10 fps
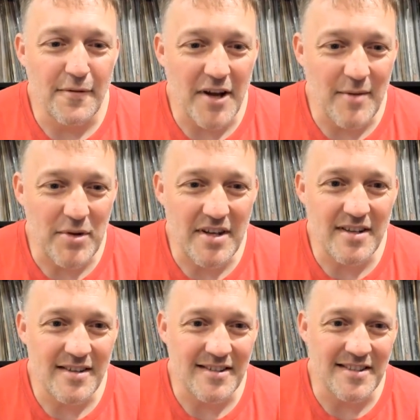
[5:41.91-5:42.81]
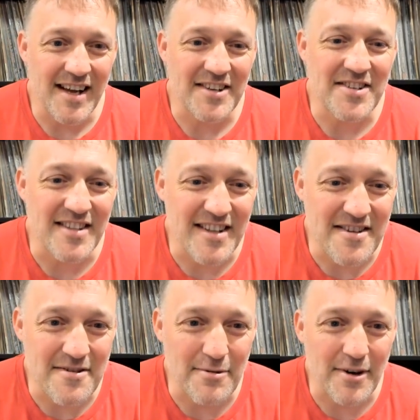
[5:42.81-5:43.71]
VIP detection that
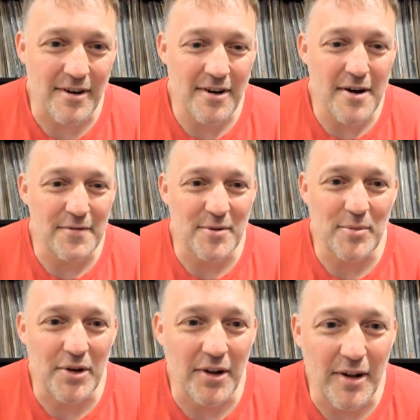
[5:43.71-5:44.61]
you were comfortable